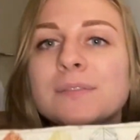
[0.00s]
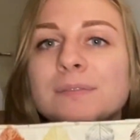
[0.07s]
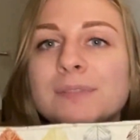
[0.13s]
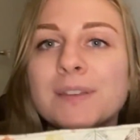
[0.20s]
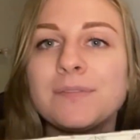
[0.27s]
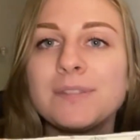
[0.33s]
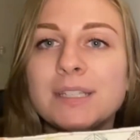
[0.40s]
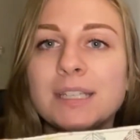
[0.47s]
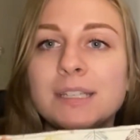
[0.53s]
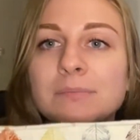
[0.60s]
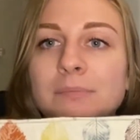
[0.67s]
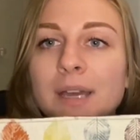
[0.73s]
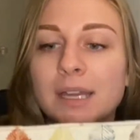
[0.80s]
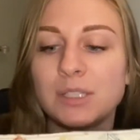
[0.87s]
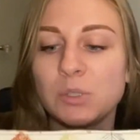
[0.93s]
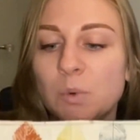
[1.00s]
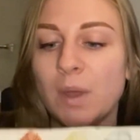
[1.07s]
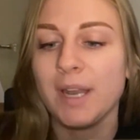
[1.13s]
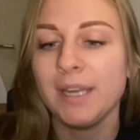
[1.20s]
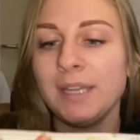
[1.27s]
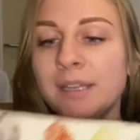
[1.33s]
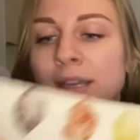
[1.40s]
15 by
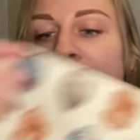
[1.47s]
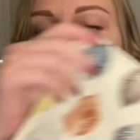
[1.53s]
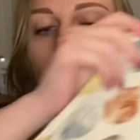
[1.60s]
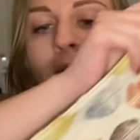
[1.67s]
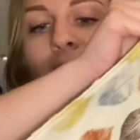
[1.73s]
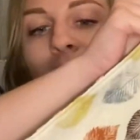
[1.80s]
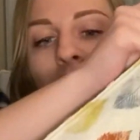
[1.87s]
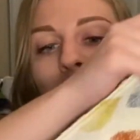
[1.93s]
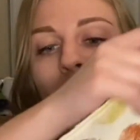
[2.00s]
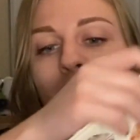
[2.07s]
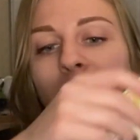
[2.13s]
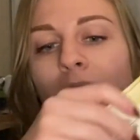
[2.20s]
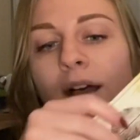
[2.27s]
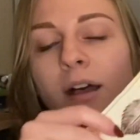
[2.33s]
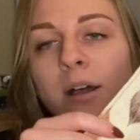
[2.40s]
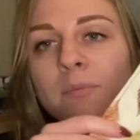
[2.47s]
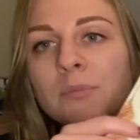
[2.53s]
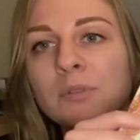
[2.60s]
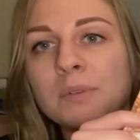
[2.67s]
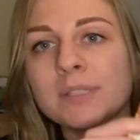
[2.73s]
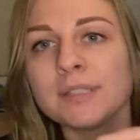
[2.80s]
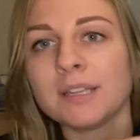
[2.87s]
20, and
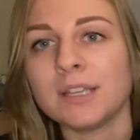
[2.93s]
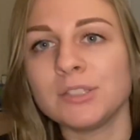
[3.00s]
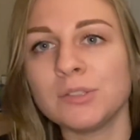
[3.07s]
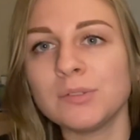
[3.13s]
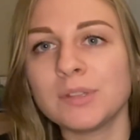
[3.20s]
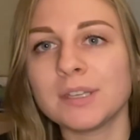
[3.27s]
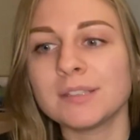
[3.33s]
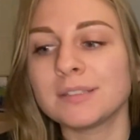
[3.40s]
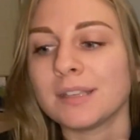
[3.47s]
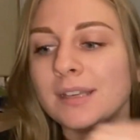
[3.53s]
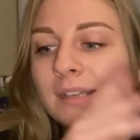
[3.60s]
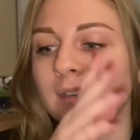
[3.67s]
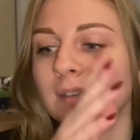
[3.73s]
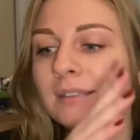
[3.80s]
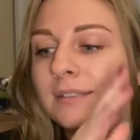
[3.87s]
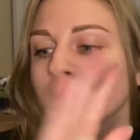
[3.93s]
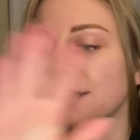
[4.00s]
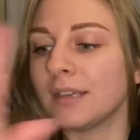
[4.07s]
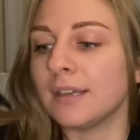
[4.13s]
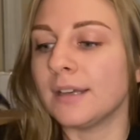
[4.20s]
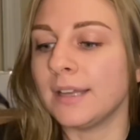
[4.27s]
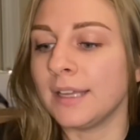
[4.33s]
the reason I do this is
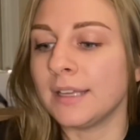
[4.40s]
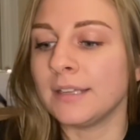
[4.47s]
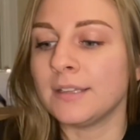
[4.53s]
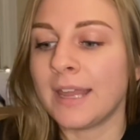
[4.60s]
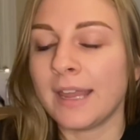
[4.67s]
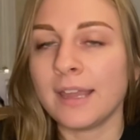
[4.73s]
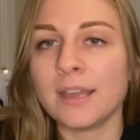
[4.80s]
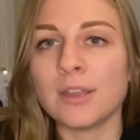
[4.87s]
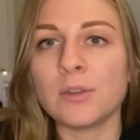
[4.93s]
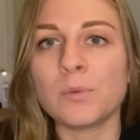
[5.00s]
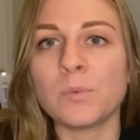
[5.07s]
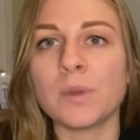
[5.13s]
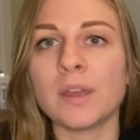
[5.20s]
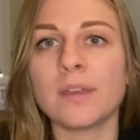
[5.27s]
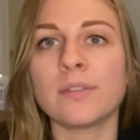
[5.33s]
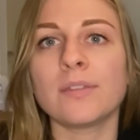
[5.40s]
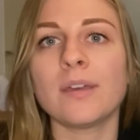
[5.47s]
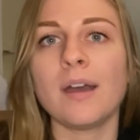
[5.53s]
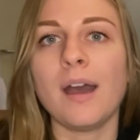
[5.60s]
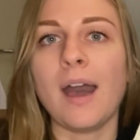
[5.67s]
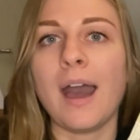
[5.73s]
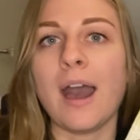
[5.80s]
in hand with
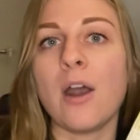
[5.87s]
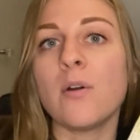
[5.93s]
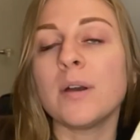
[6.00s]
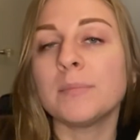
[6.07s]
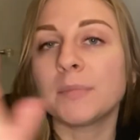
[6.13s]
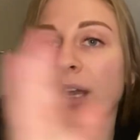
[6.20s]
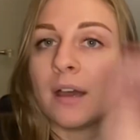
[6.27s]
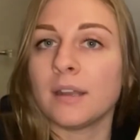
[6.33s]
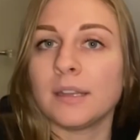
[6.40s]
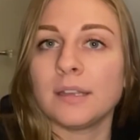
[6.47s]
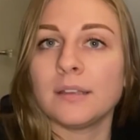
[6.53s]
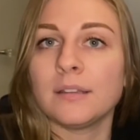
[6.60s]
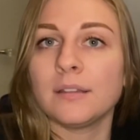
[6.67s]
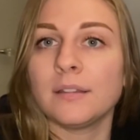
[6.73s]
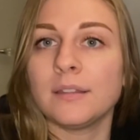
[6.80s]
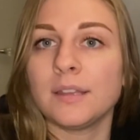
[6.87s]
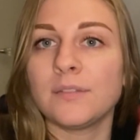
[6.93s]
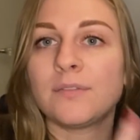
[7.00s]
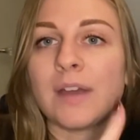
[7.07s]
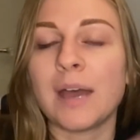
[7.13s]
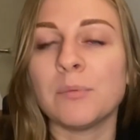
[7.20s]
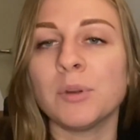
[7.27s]
how I'm cutting the
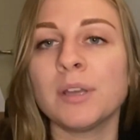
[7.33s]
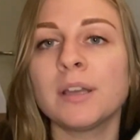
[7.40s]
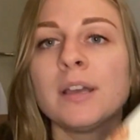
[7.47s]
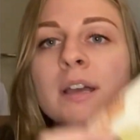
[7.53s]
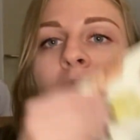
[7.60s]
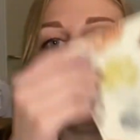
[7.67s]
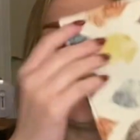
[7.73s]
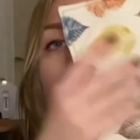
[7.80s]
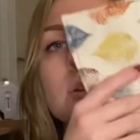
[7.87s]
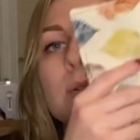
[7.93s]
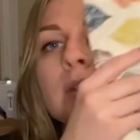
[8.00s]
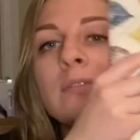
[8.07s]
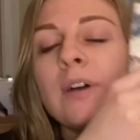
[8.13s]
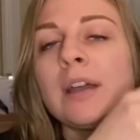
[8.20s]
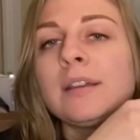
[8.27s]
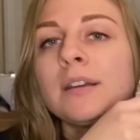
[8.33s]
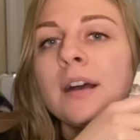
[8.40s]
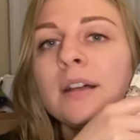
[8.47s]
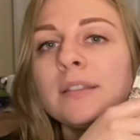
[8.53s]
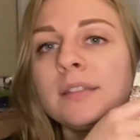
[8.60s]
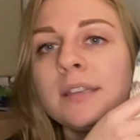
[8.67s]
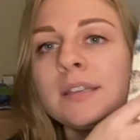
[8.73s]
fabric. So if I
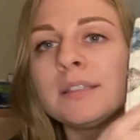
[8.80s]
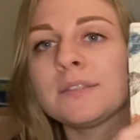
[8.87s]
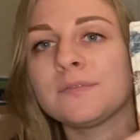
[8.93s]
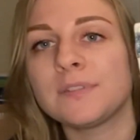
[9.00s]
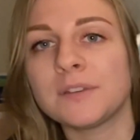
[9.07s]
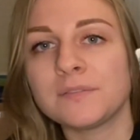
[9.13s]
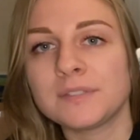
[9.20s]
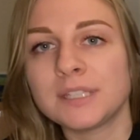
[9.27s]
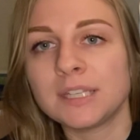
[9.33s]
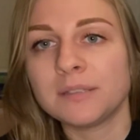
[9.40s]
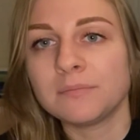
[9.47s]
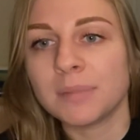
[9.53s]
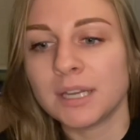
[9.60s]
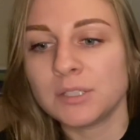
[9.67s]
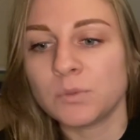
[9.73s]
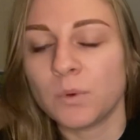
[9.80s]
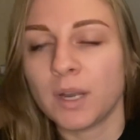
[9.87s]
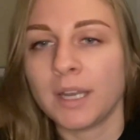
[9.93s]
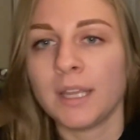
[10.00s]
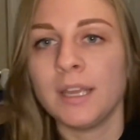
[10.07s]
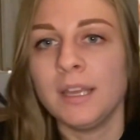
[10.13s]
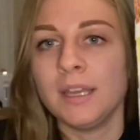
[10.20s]
cut these 15 by
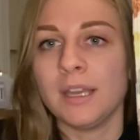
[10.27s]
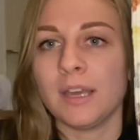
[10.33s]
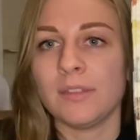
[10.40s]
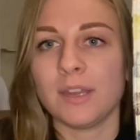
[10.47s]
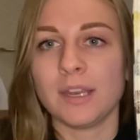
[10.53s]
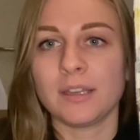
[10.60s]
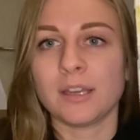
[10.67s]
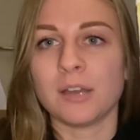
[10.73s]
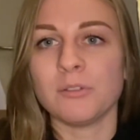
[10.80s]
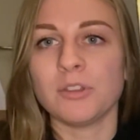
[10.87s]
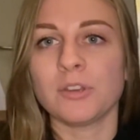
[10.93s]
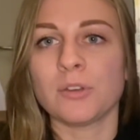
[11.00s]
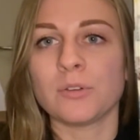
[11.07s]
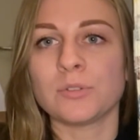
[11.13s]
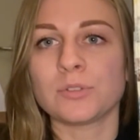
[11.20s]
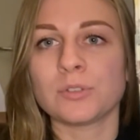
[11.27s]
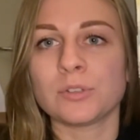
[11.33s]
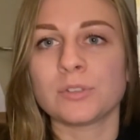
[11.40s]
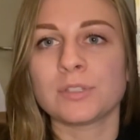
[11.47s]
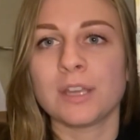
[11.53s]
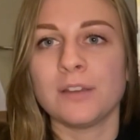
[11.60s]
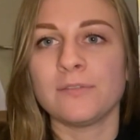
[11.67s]
20, and then I cut the
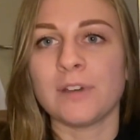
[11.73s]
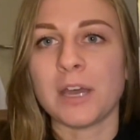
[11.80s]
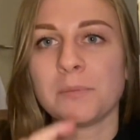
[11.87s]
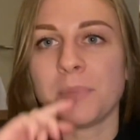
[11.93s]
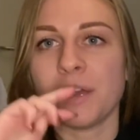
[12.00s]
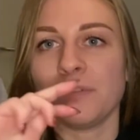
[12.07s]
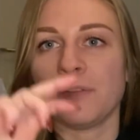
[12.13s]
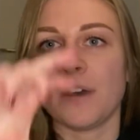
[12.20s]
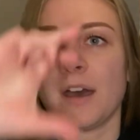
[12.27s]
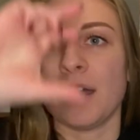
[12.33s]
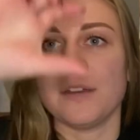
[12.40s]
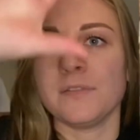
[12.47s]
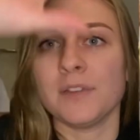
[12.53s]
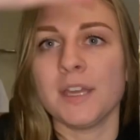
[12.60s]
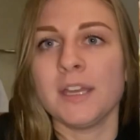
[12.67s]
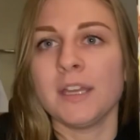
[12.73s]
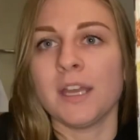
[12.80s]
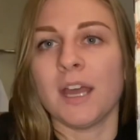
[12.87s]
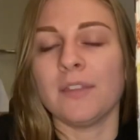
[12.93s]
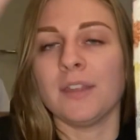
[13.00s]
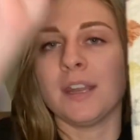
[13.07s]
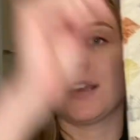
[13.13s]
coasters 5 by 5,
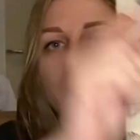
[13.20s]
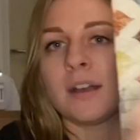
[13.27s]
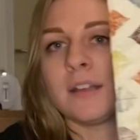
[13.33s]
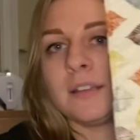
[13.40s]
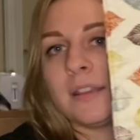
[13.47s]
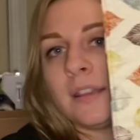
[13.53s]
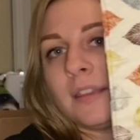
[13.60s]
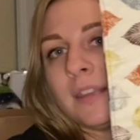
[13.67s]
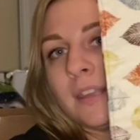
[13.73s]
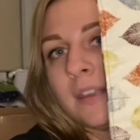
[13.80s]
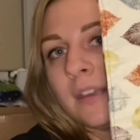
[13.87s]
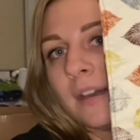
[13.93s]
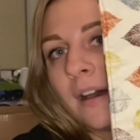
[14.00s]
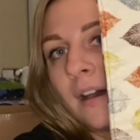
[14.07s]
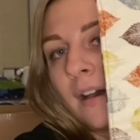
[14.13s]
and then I cut the